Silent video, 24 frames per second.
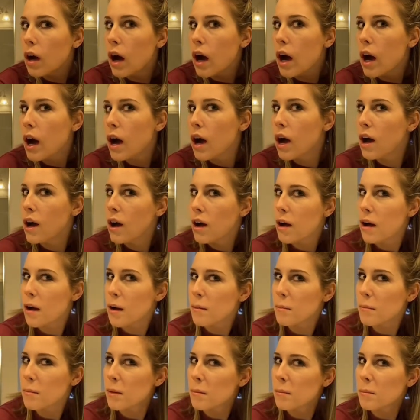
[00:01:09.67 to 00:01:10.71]

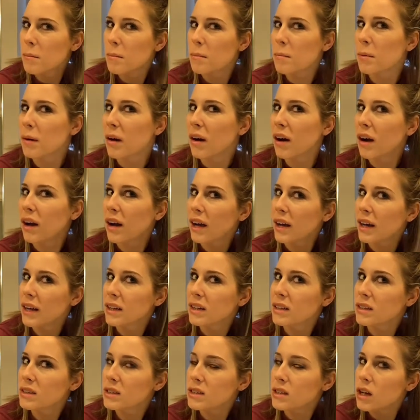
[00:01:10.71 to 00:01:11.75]

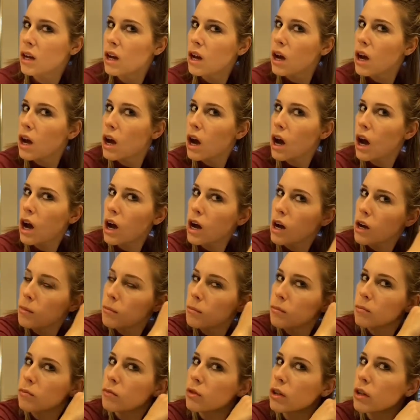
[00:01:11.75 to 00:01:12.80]
But
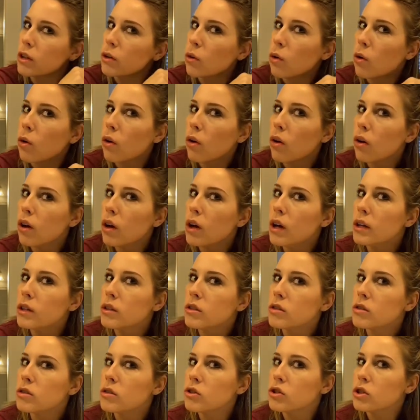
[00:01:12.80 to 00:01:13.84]
really cool,
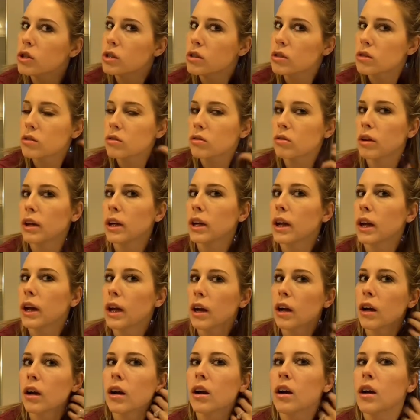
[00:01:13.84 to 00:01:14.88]
and she's great at
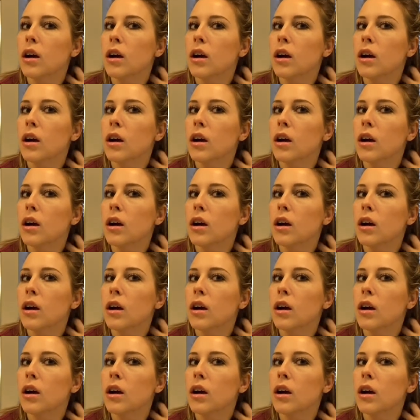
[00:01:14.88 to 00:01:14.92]
hair.